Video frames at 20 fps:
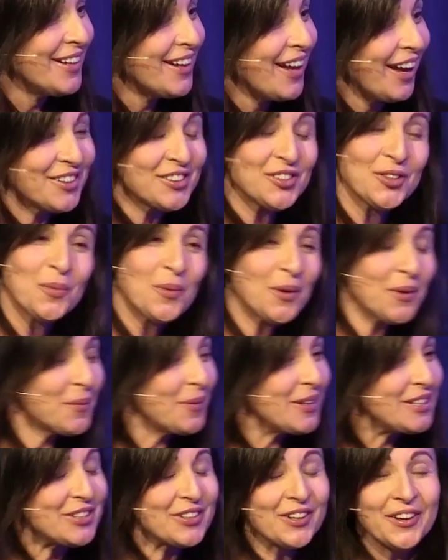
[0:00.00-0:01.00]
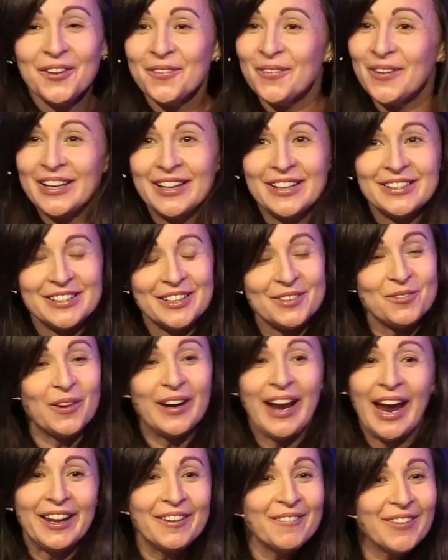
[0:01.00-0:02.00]
And so what do? We did
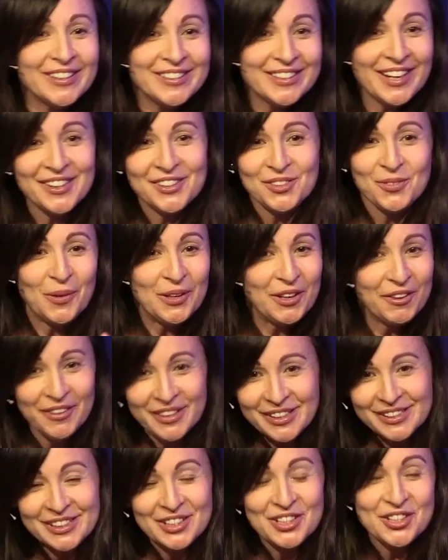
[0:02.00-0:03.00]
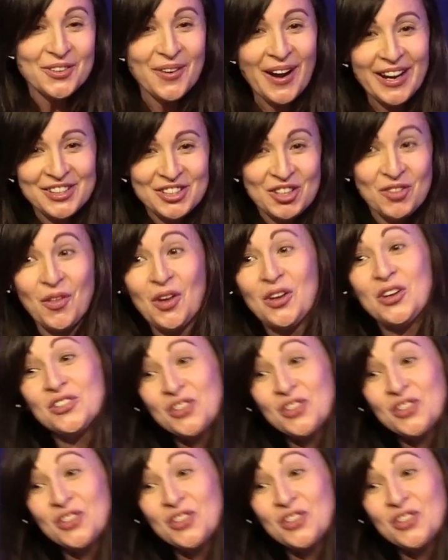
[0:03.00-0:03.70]
what anyone does when you're in a situation that you